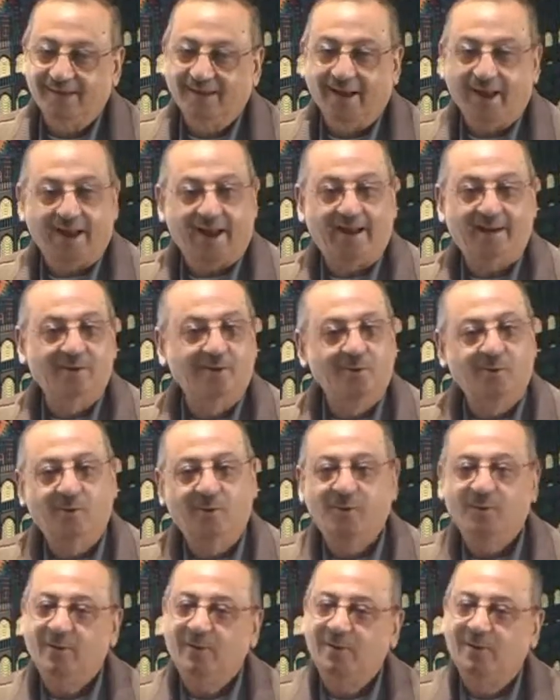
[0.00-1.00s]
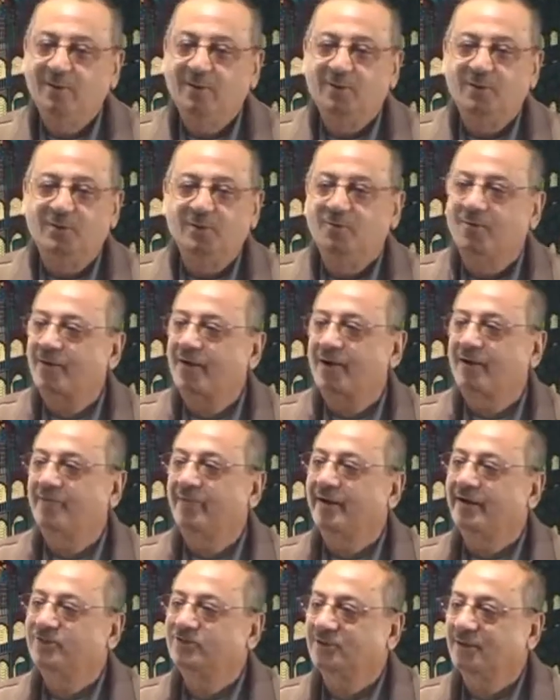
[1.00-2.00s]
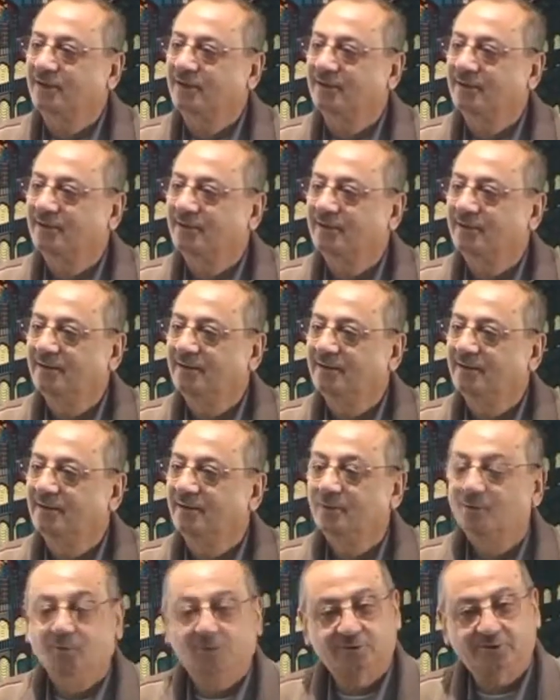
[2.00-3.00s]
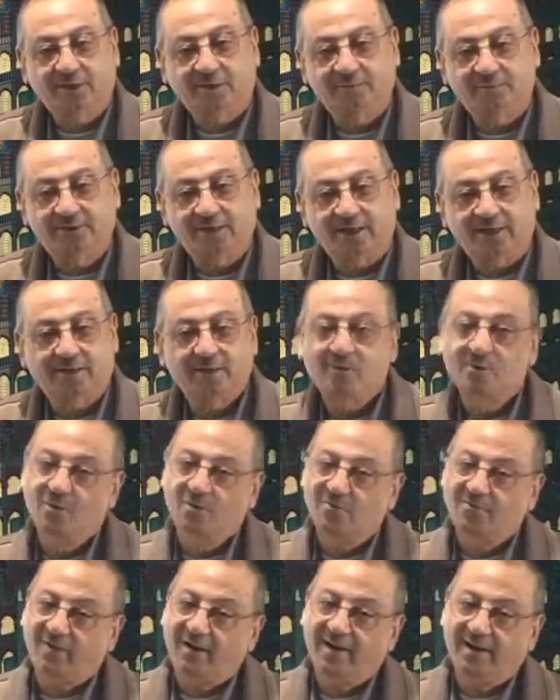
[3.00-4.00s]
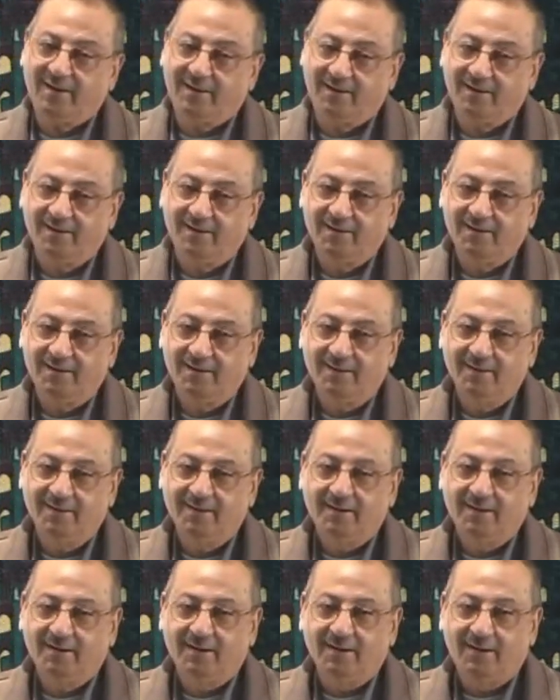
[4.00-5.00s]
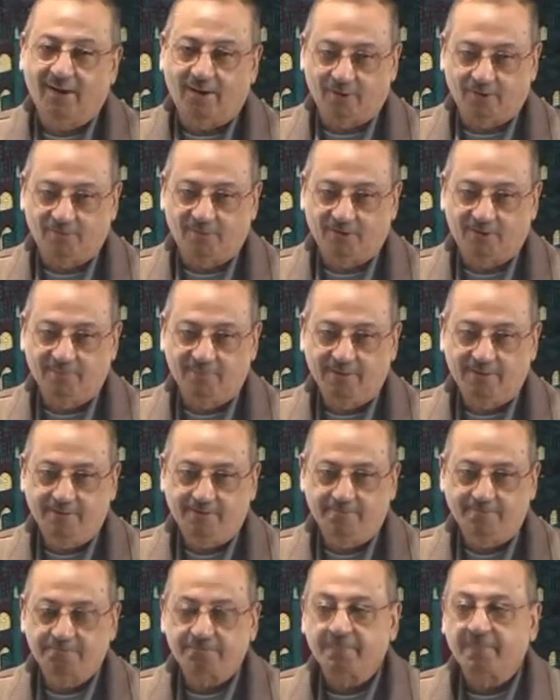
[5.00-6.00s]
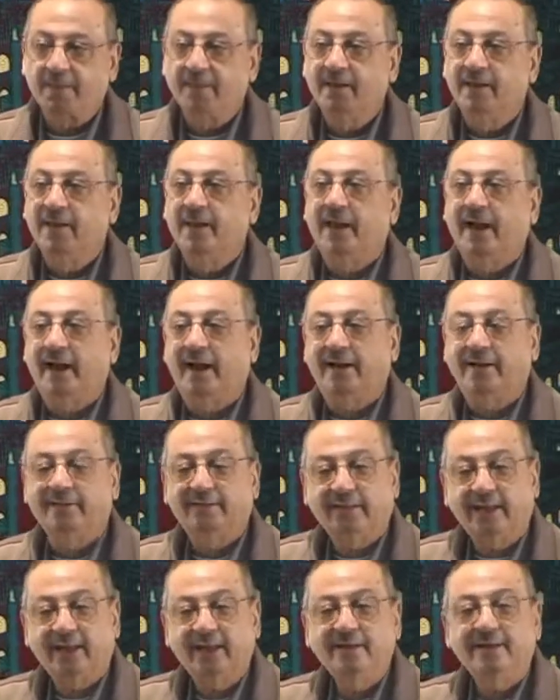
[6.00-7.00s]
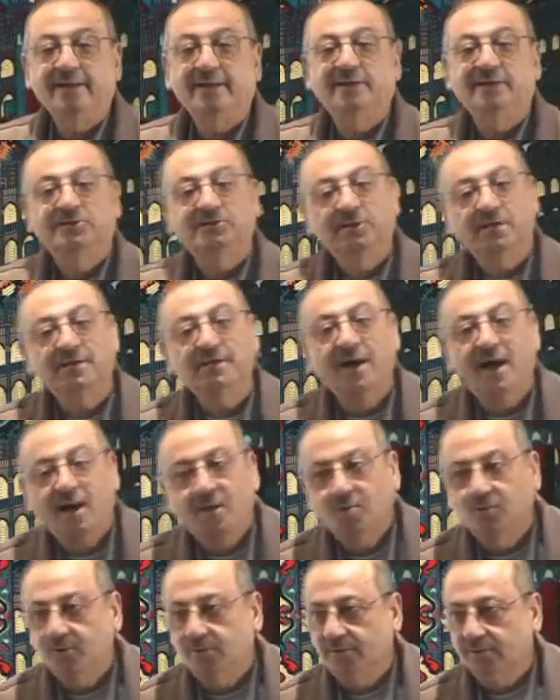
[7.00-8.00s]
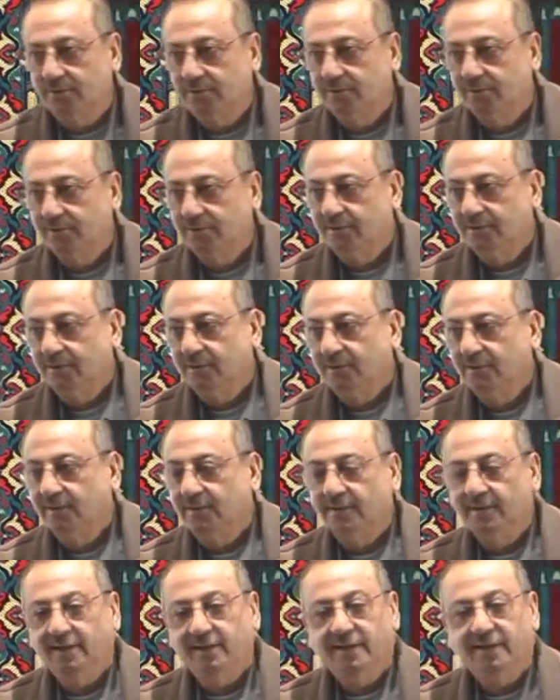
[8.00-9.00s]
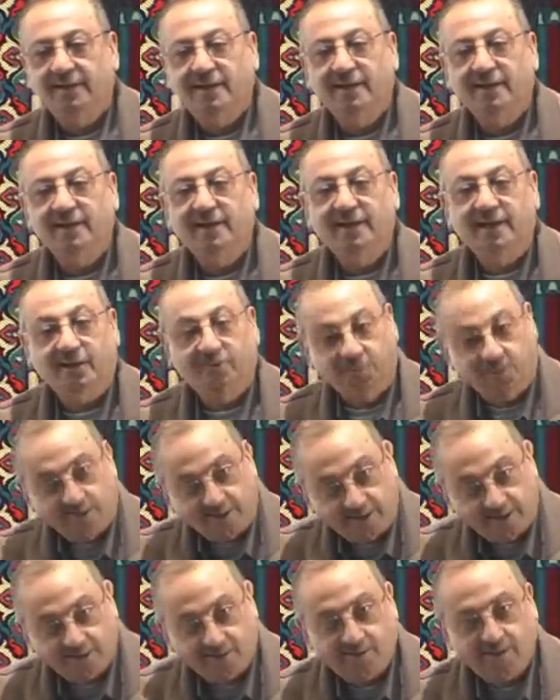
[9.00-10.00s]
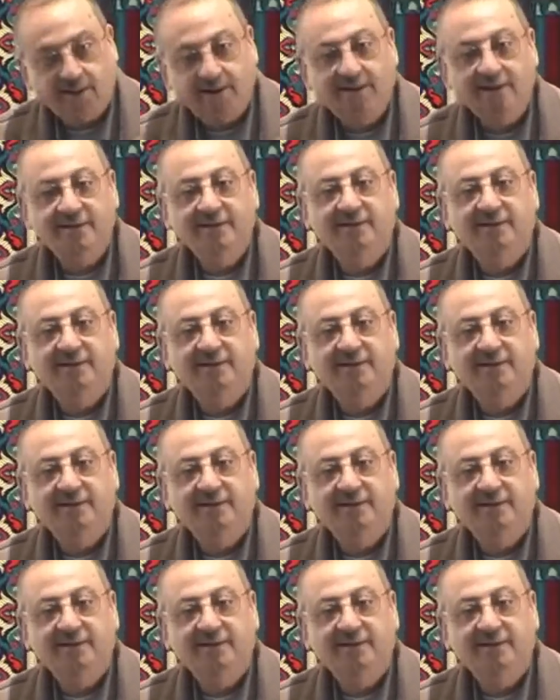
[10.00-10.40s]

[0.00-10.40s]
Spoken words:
and no doer of action, no subject, no file. Are you with me? And then it is a noun. It will decline.